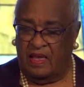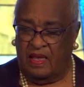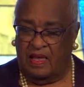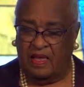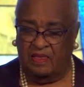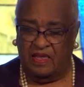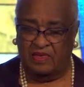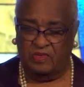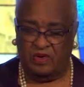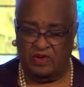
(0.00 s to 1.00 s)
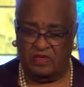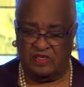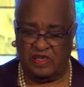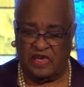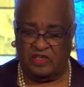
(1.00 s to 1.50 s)
Hear these
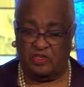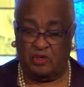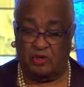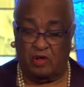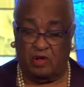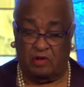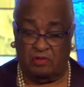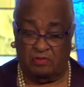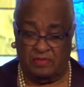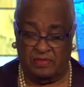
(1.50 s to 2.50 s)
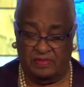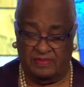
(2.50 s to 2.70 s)
words as your own.